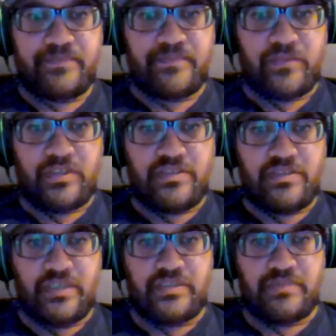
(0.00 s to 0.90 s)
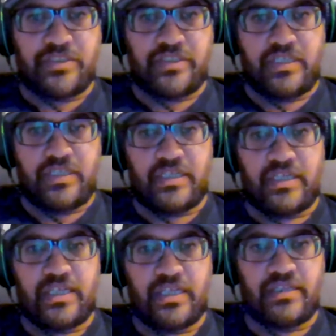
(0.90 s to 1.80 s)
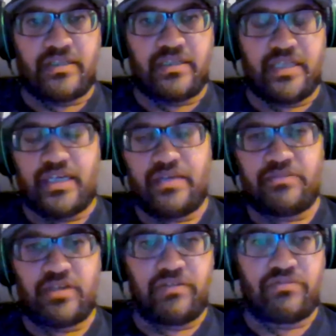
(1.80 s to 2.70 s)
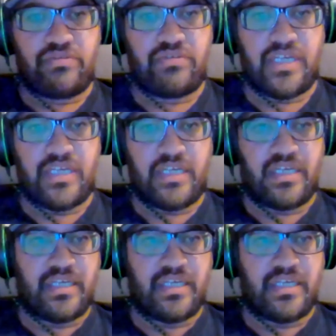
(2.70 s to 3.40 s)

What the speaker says: so I'm just gonna go through a